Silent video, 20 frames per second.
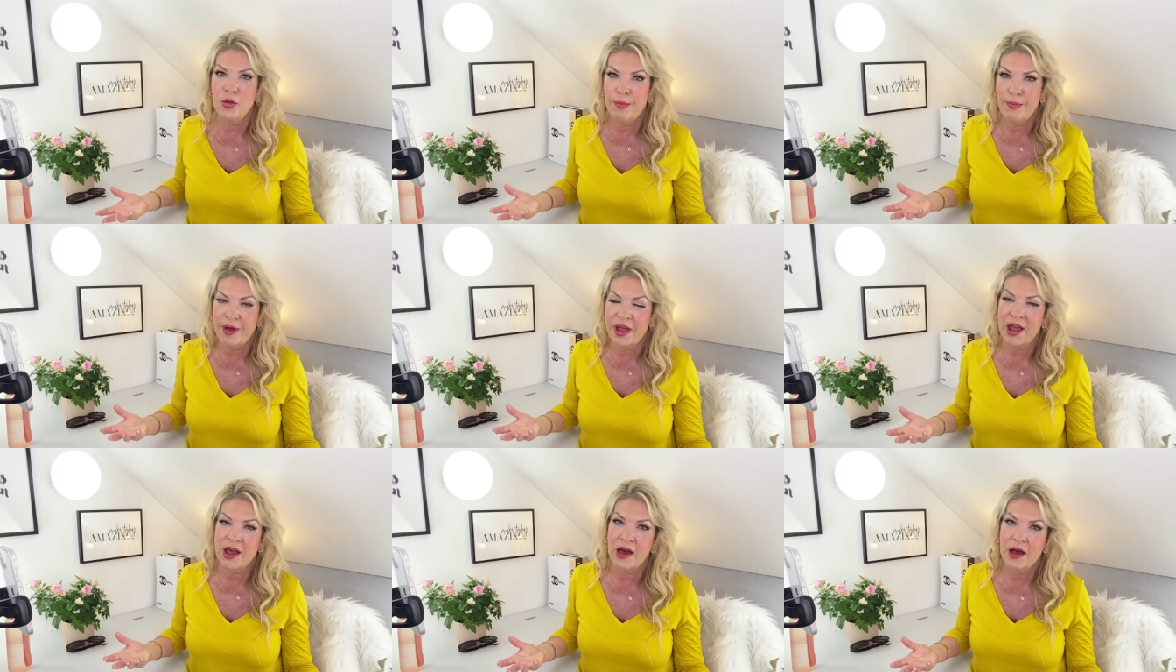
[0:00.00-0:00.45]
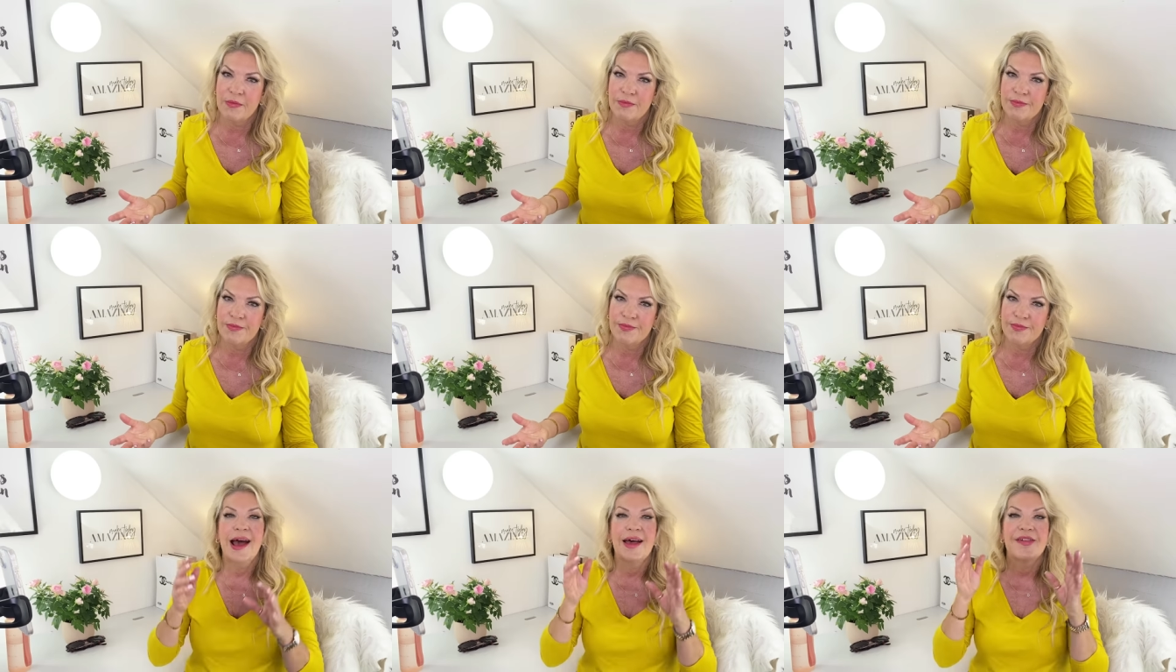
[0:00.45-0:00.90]
bigger.
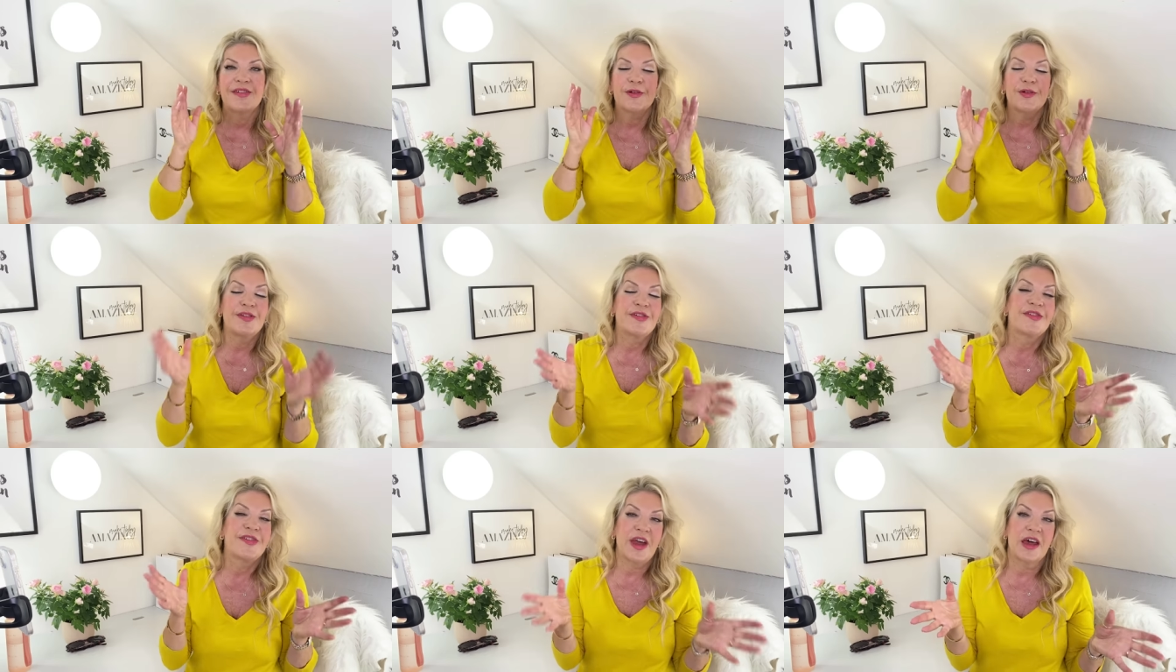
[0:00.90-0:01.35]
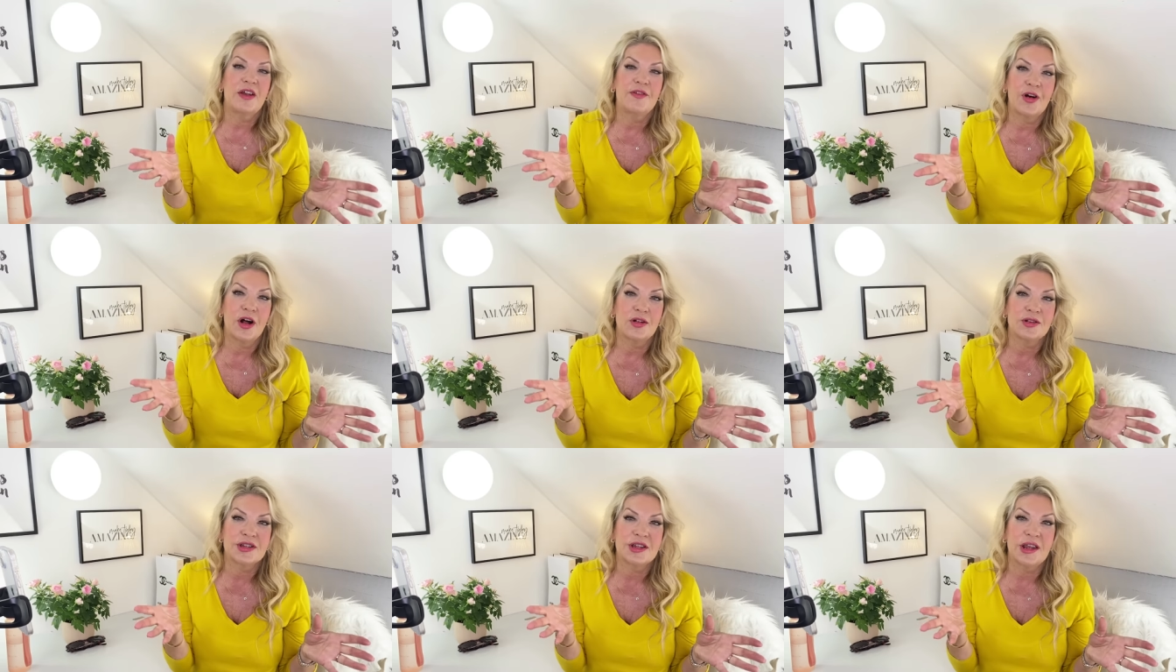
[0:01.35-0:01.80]
So instead of
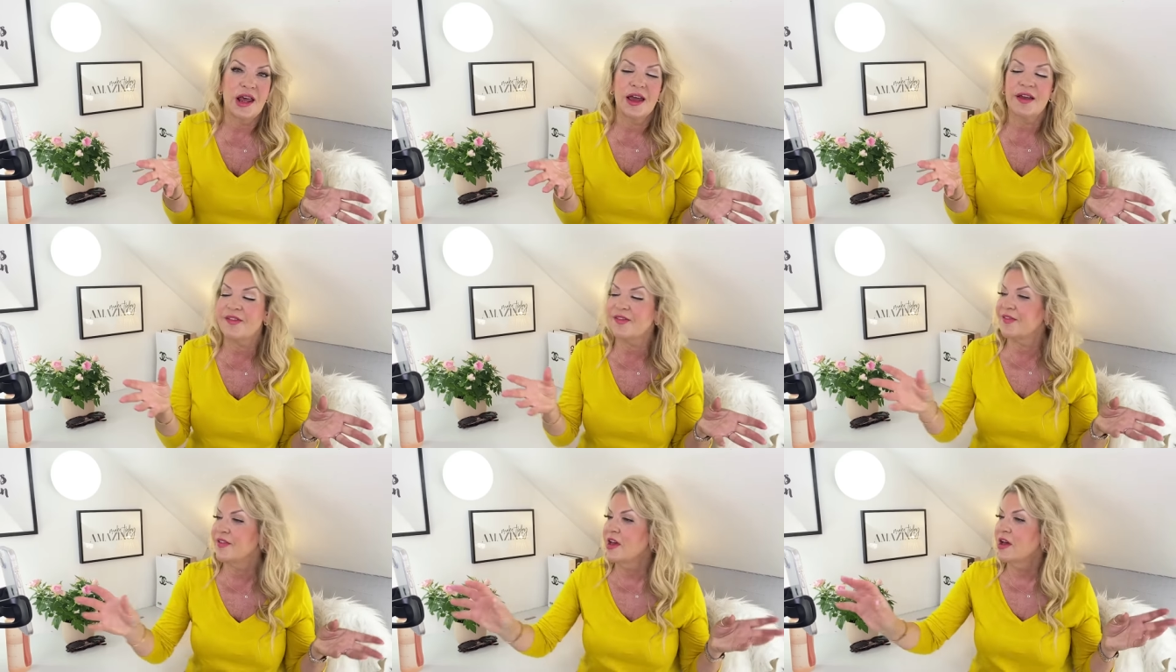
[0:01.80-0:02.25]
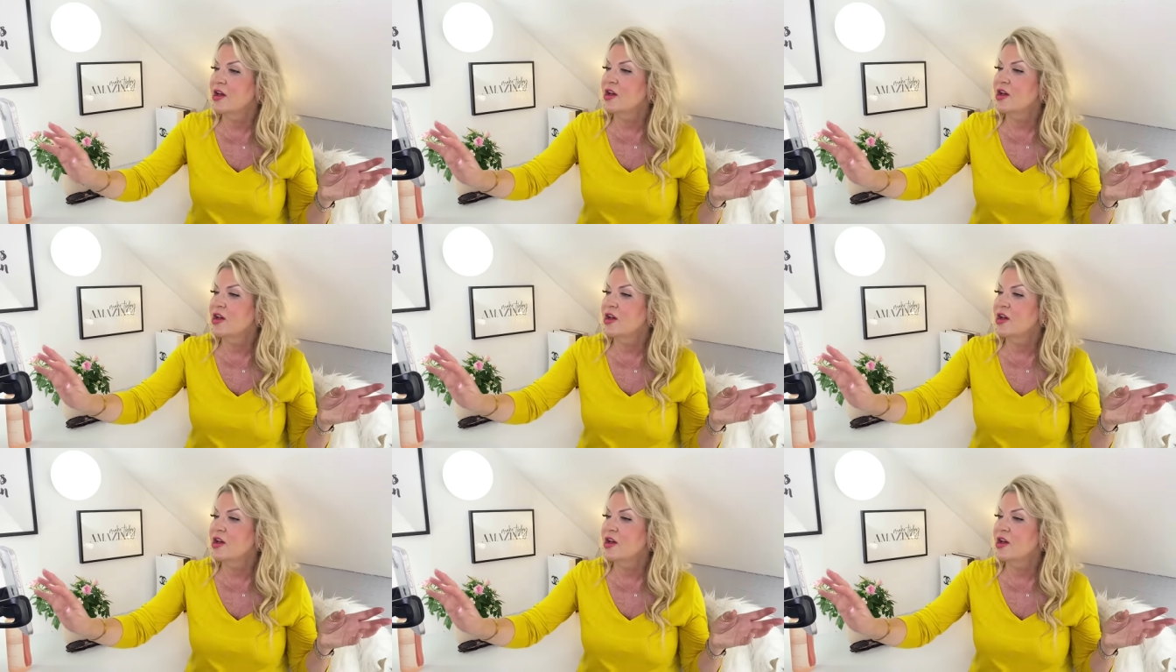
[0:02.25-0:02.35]
halter necks,